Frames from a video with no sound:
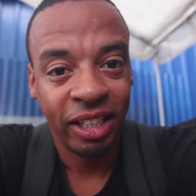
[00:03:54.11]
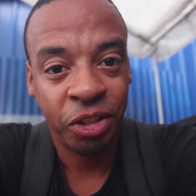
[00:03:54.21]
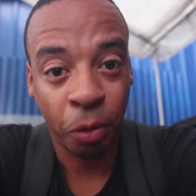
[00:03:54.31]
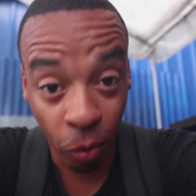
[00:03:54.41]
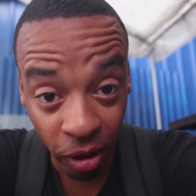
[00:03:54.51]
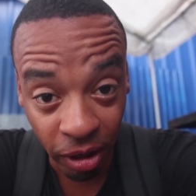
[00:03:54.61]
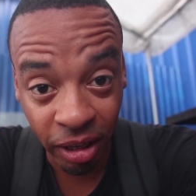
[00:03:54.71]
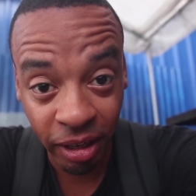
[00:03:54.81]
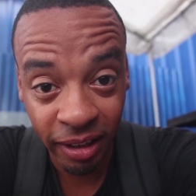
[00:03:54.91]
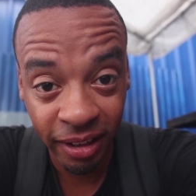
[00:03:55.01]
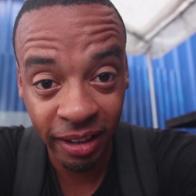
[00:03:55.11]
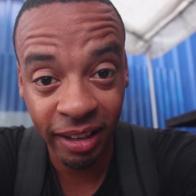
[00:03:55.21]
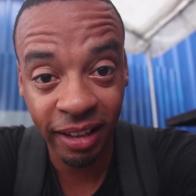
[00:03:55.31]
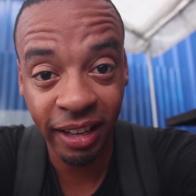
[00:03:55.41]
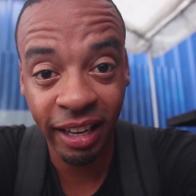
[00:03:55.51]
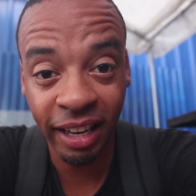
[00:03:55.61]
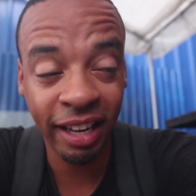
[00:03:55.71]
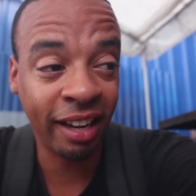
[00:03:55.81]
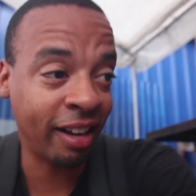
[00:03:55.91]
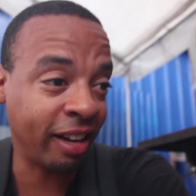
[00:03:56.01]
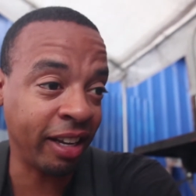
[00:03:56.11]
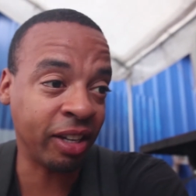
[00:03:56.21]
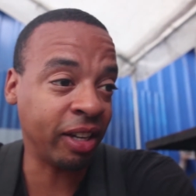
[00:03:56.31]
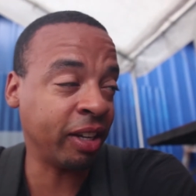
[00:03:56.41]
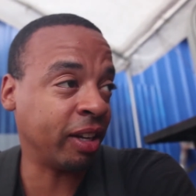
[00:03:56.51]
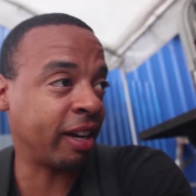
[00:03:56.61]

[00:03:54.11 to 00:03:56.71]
to work uh, in the in the